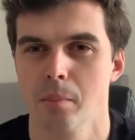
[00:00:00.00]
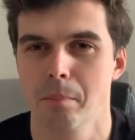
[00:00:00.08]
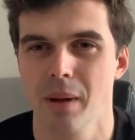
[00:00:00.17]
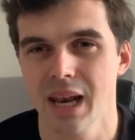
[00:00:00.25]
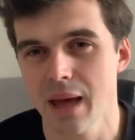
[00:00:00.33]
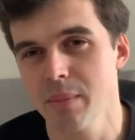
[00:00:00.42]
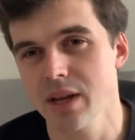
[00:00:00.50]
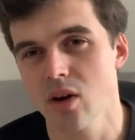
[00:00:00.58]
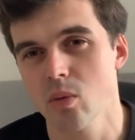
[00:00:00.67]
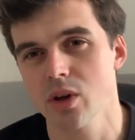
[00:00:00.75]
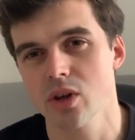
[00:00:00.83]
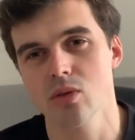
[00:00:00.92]
But let me know
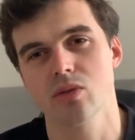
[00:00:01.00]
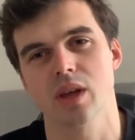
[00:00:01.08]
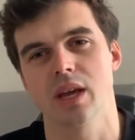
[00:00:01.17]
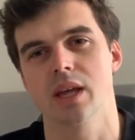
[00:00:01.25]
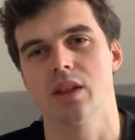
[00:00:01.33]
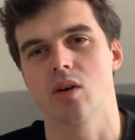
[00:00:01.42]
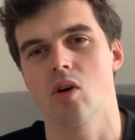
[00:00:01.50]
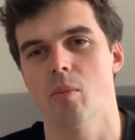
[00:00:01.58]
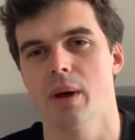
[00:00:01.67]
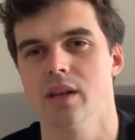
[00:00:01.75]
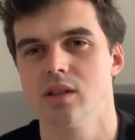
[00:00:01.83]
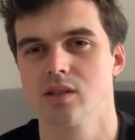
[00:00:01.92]
what you think in the
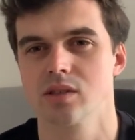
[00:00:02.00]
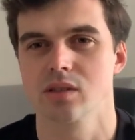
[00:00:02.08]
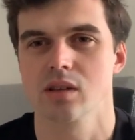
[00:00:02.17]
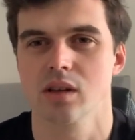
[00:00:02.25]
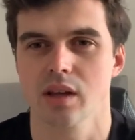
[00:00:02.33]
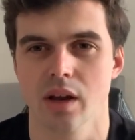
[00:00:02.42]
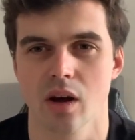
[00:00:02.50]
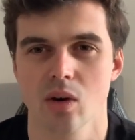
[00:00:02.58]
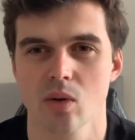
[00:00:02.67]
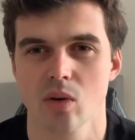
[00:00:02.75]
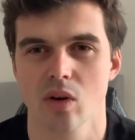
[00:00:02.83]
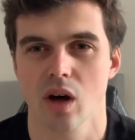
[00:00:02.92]
comments. You
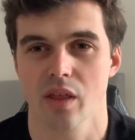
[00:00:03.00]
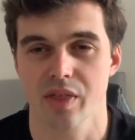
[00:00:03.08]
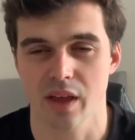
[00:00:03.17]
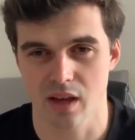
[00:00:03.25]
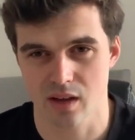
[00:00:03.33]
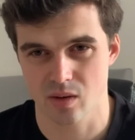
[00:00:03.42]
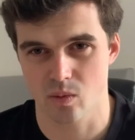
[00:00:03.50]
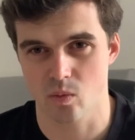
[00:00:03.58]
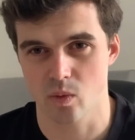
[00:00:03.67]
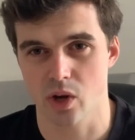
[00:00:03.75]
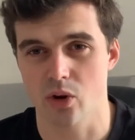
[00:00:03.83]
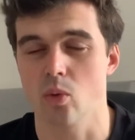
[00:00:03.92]
know, I think
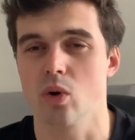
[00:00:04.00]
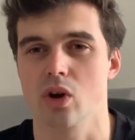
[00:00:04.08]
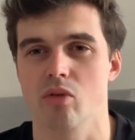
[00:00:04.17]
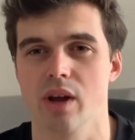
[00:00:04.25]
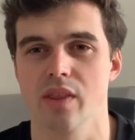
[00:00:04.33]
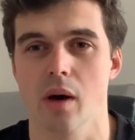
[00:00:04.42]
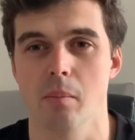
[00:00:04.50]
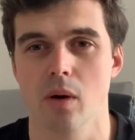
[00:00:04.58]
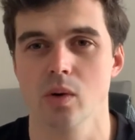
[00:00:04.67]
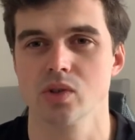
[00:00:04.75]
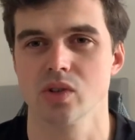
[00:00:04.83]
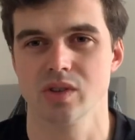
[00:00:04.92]
we could all agree that
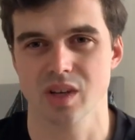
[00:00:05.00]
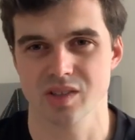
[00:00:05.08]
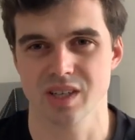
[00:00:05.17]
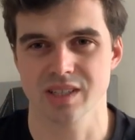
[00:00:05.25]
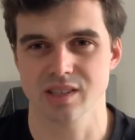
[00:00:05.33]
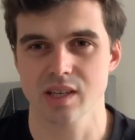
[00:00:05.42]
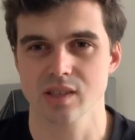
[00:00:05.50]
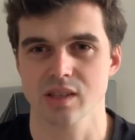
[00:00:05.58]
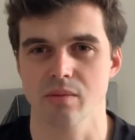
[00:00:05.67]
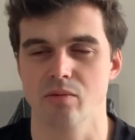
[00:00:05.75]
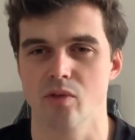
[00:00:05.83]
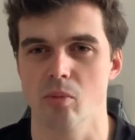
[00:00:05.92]
emotion does exist
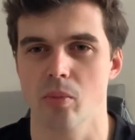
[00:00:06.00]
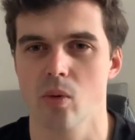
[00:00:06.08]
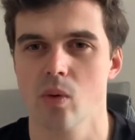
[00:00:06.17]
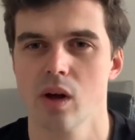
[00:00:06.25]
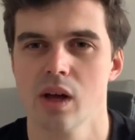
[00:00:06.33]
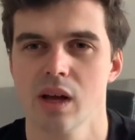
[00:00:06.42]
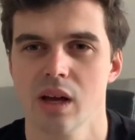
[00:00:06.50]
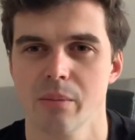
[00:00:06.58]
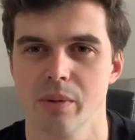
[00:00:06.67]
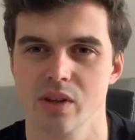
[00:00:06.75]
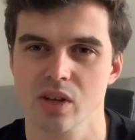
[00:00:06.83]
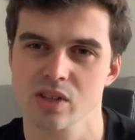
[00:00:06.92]
in football,
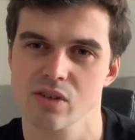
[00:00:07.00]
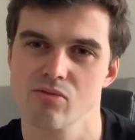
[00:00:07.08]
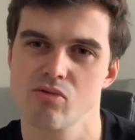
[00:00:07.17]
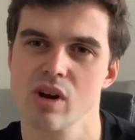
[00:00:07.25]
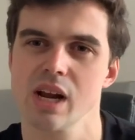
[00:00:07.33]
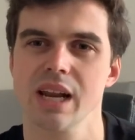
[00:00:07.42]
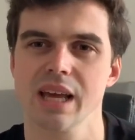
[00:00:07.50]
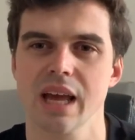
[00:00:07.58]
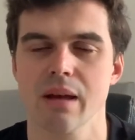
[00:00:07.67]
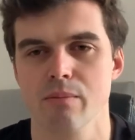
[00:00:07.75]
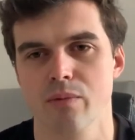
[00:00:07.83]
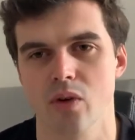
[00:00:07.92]
but does it really
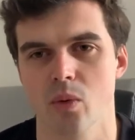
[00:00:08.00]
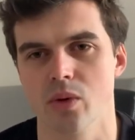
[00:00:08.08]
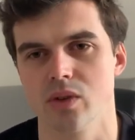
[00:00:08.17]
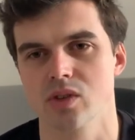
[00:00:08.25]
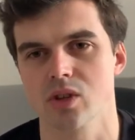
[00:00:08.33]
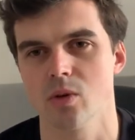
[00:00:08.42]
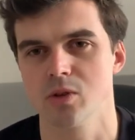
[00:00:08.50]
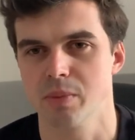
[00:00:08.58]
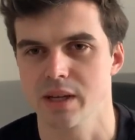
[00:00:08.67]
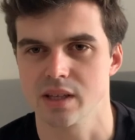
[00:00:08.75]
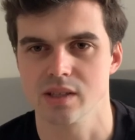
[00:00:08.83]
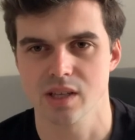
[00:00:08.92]
influence those
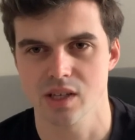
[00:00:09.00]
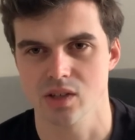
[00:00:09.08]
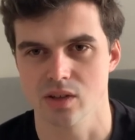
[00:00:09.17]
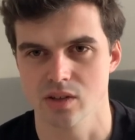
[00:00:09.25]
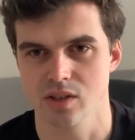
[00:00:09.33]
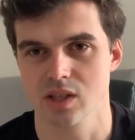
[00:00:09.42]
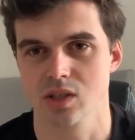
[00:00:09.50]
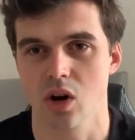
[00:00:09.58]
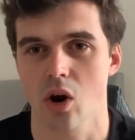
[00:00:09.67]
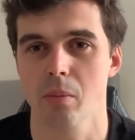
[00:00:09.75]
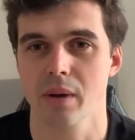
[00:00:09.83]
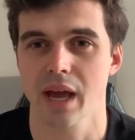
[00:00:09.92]
big decisions? Is
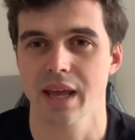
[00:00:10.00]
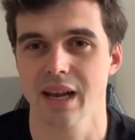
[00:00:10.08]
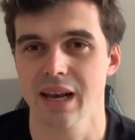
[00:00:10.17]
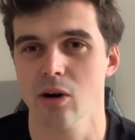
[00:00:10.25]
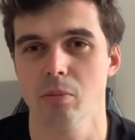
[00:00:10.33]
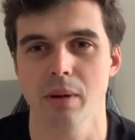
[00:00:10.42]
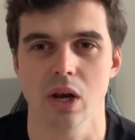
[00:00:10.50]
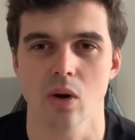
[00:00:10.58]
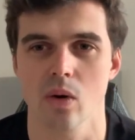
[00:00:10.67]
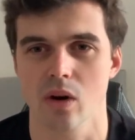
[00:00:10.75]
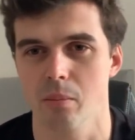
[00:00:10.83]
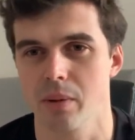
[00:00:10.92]
Klopp getting a little bit
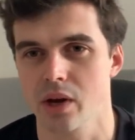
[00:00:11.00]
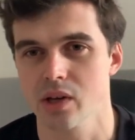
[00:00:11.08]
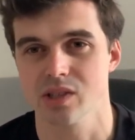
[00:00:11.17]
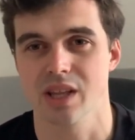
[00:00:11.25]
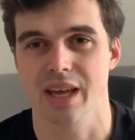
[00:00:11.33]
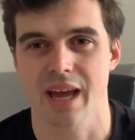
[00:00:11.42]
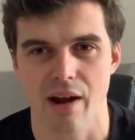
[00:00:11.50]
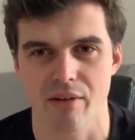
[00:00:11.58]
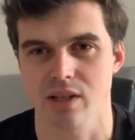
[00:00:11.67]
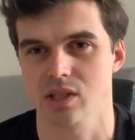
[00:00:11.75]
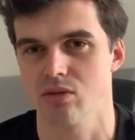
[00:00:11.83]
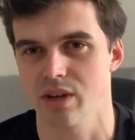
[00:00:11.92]
longer because of the
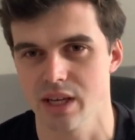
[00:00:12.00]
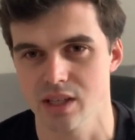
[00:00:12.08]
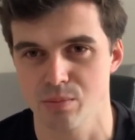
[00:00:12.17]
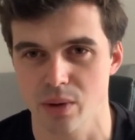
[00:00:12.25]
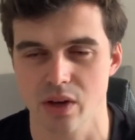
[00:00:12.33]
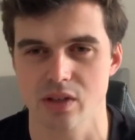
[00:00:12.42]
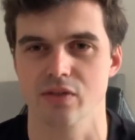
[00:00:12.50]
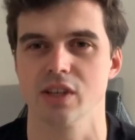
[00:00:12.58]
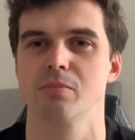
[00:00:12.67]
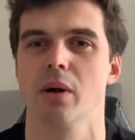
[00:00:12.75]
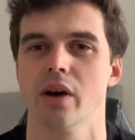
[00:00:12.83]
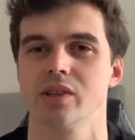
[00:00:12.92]
character he is, because of
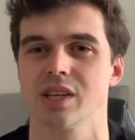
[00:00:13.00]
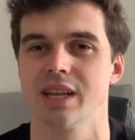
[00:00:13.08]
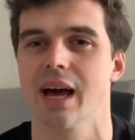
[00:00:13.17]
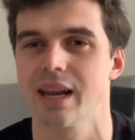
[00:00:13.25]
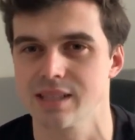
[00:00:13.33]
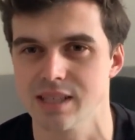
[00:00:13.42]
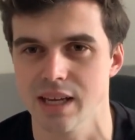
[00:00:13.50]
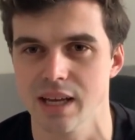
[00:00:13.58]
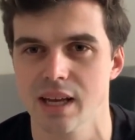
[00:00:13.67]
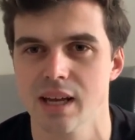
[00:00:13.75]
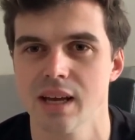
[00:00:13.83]
his personality?